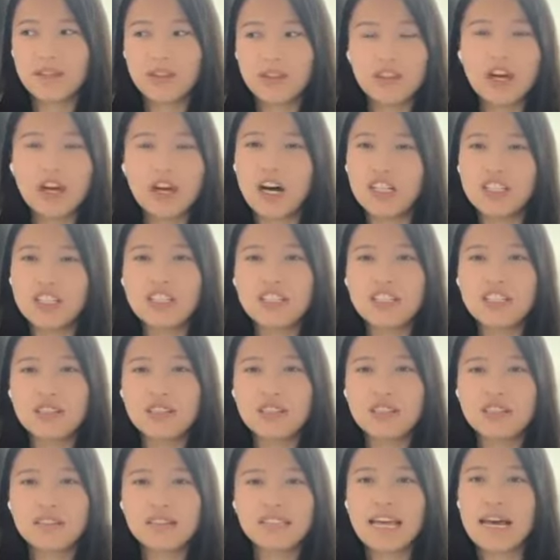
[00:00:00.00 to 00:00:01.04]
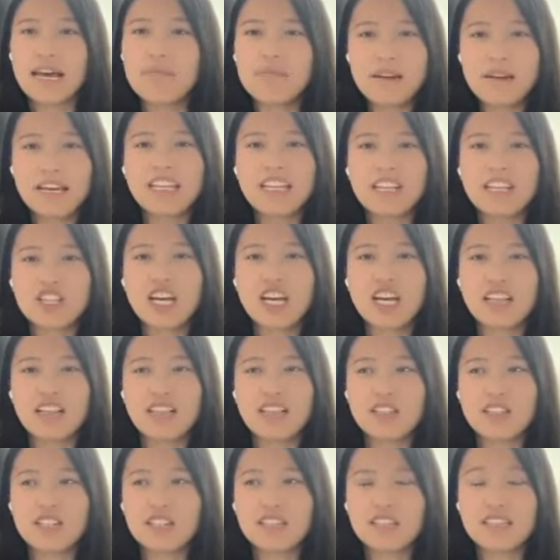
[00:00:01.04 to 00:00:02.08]
not that many
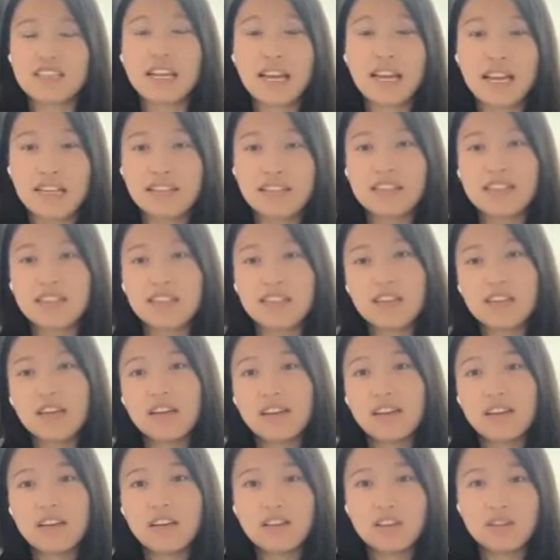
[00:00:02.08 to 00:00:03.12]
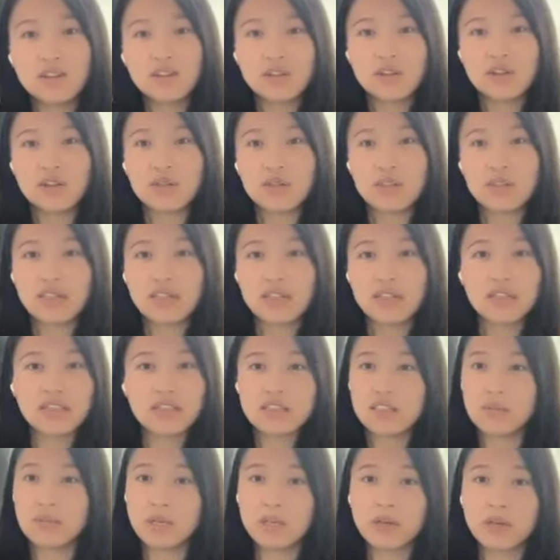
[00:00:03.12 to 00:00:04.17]
challenges as, like a
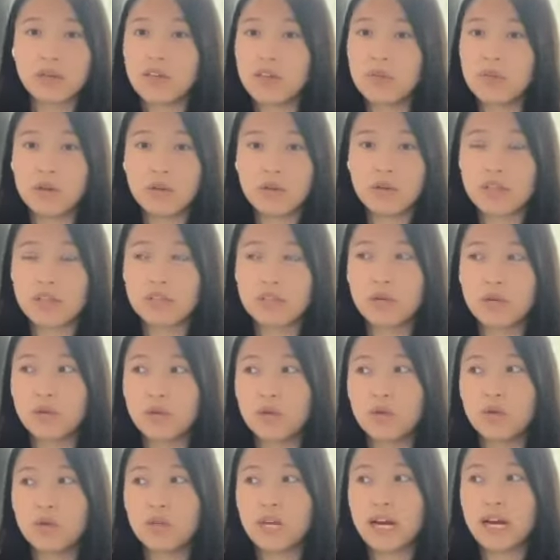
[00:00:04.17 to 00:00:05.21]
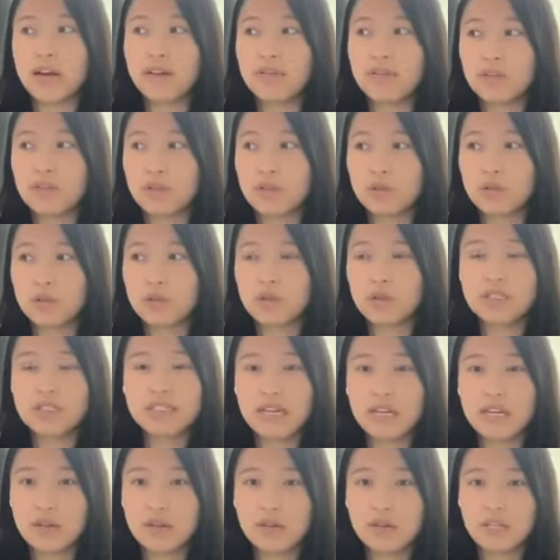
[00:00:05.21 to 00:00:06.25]
typical immigrant who would have to
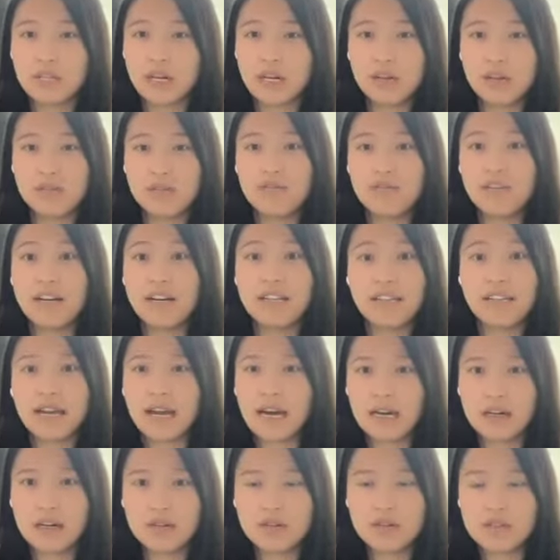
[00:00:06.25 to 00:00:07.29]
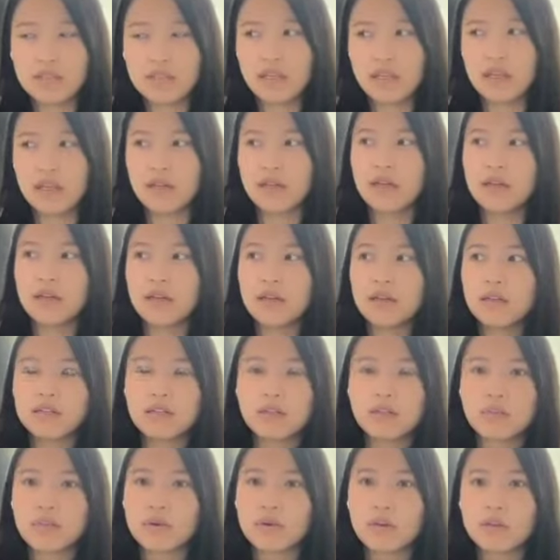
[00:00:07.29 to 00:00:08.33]
settle down, find housing,
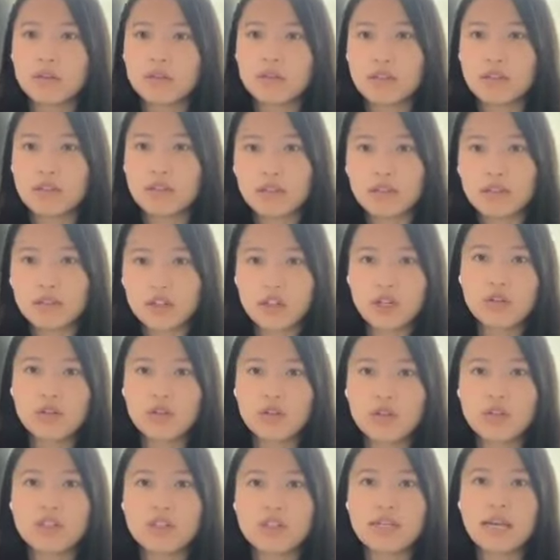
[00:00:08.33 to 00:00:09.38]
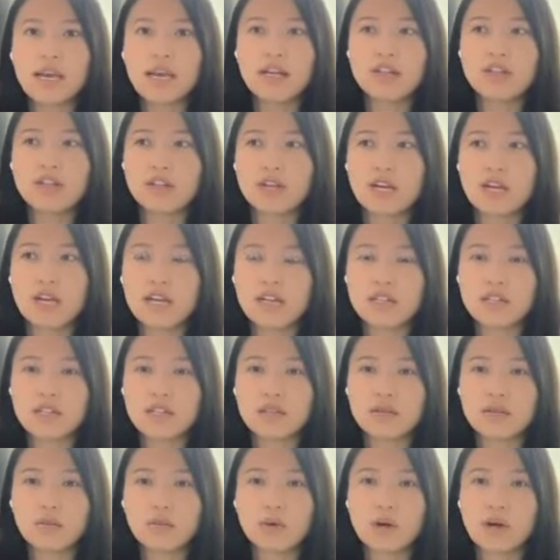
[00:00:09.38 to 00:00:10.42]
support their children's
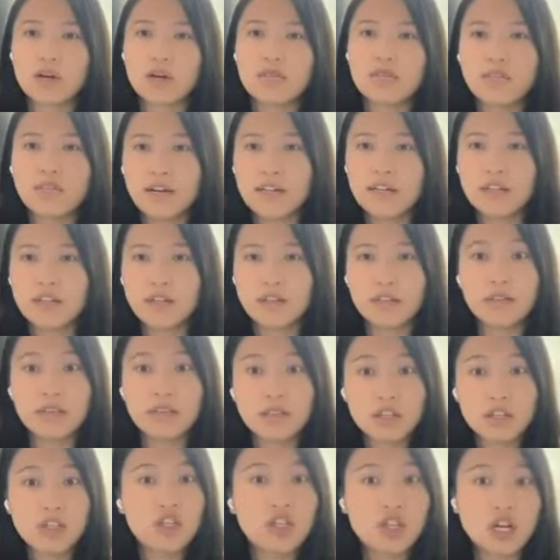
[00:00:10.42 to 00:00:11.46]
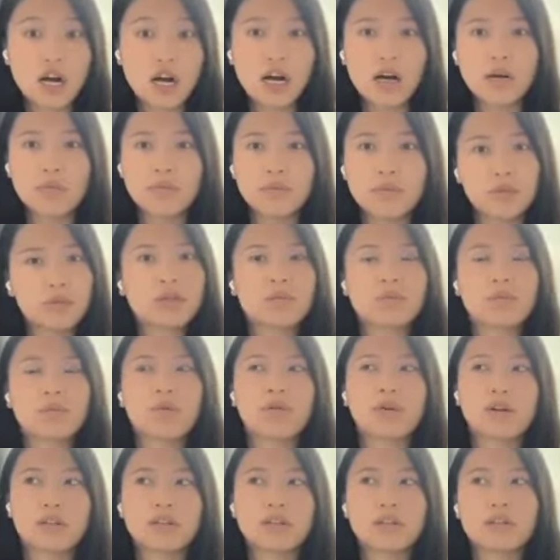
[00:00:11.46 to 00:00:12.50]
education while finding the job to
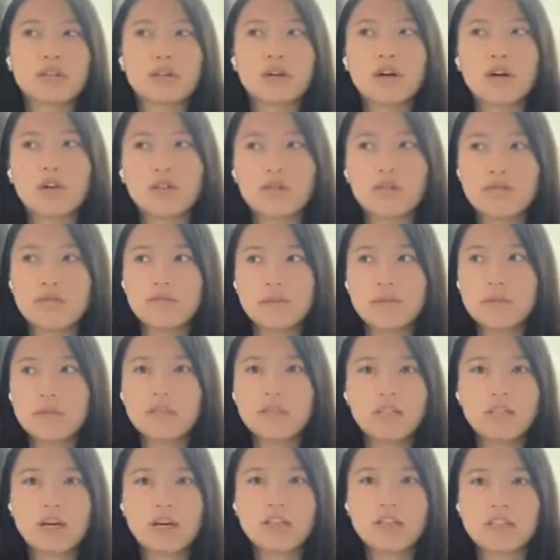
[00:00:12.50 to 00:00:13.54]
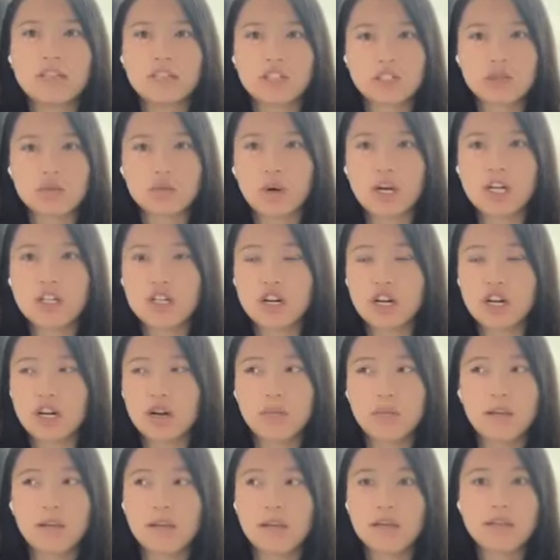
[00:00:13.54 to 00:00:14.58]
support the whole, maybe not just one
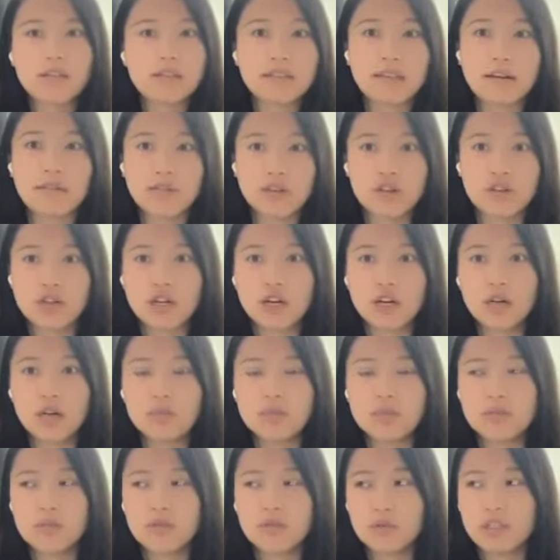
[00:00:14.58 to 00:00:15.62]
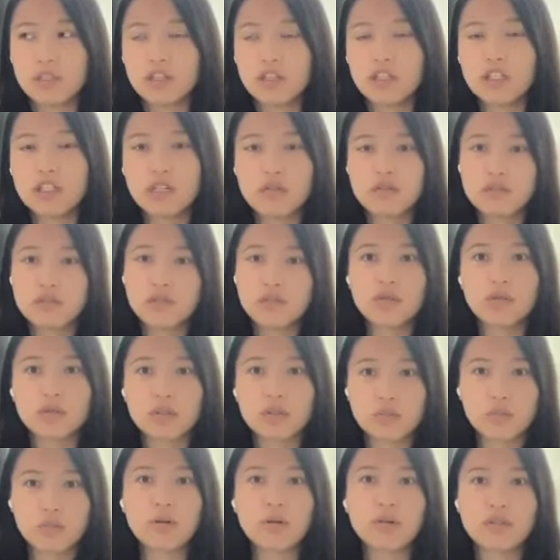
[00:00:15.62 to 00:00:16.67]
job, like several jobs, doing shifts to
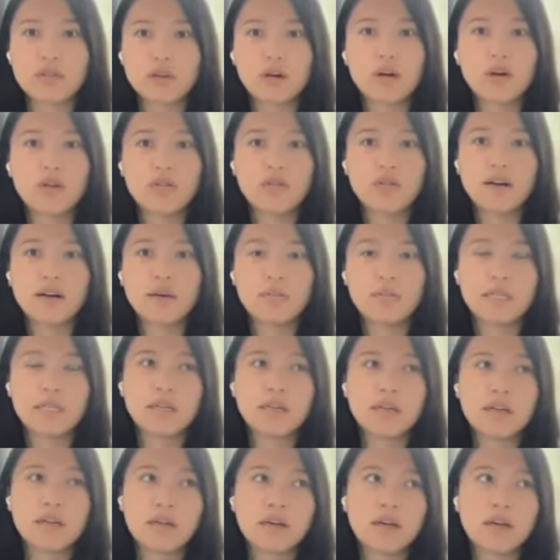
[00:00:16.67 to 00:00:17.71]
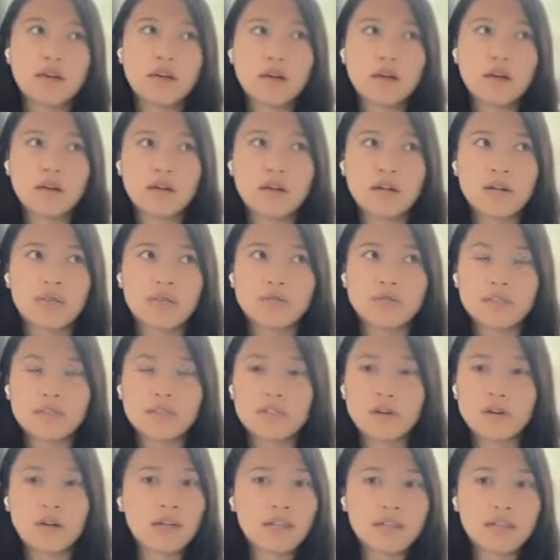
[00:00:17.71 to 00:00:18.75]
support the whole family.
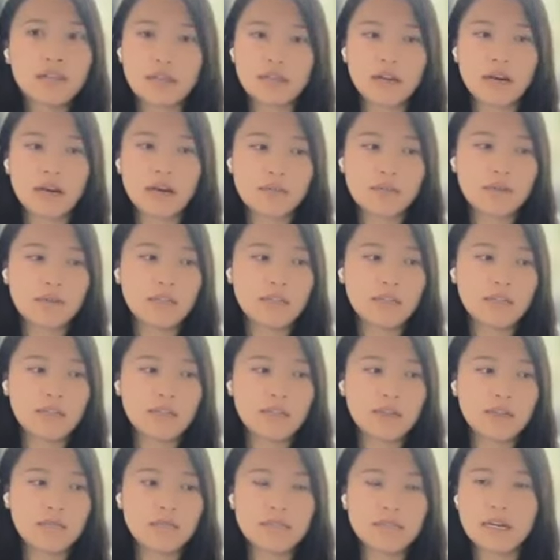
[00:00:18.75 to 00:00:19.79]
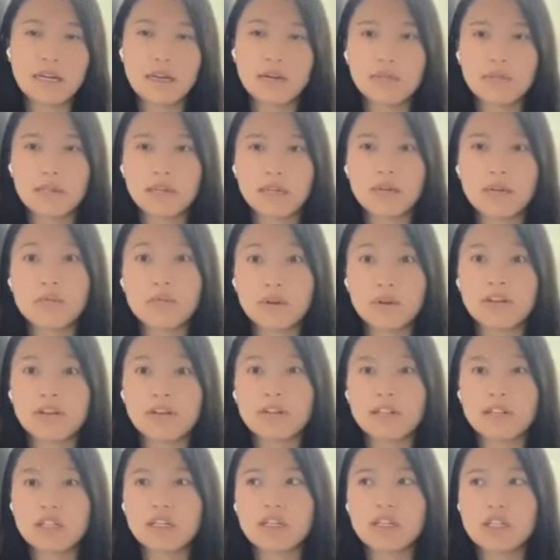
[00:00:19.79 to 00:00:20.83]
So I think I'm at the same time like
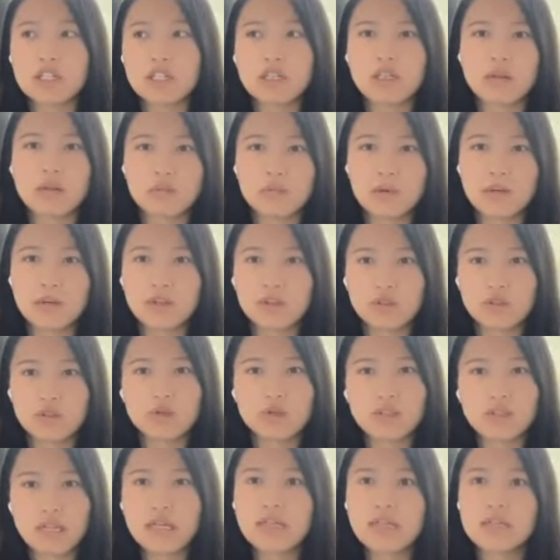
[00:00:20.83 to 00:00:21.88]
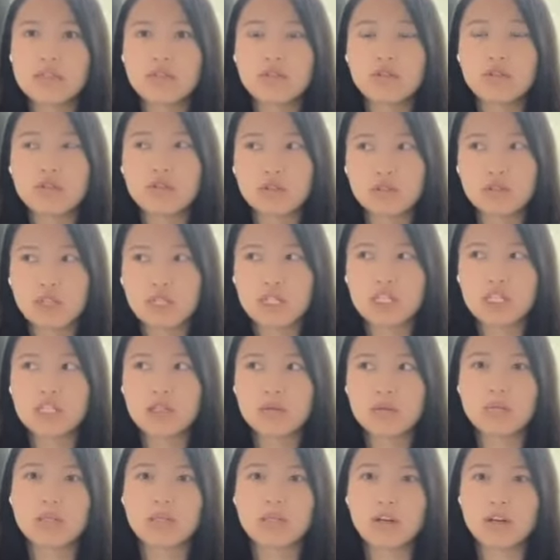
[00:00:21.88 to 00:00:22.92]
privileged compared to that
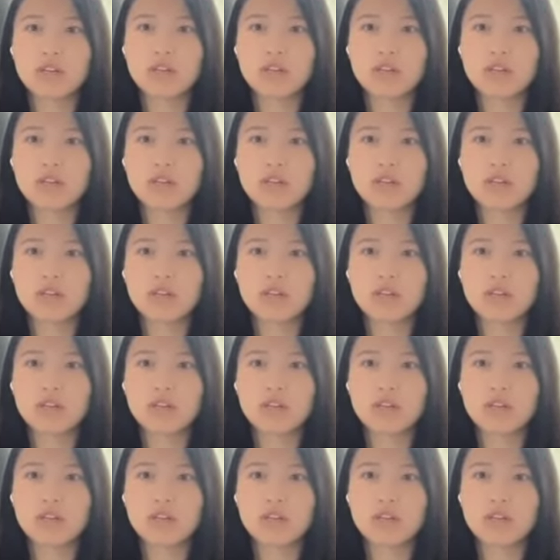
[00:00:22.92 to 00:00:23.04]
situation, but